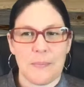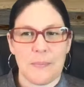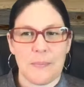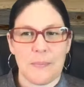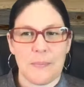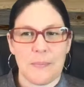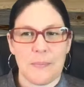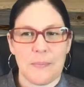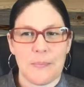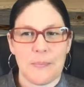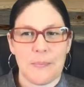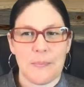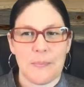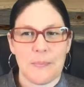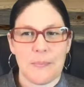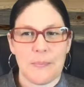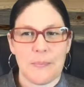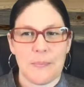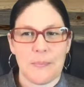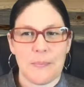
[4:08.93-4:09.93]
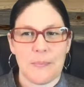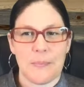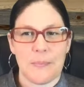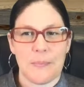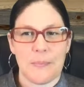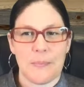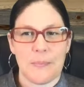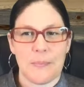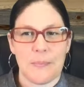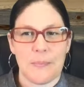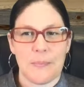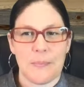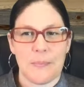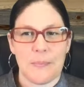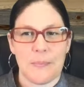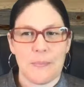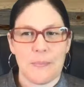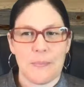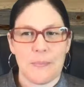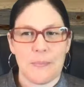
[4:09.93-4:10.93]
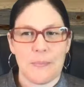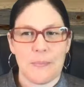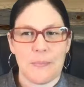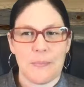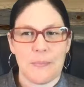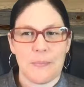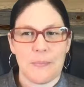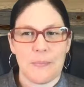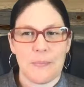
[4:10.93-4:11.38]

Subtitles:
to build off some momentum, right?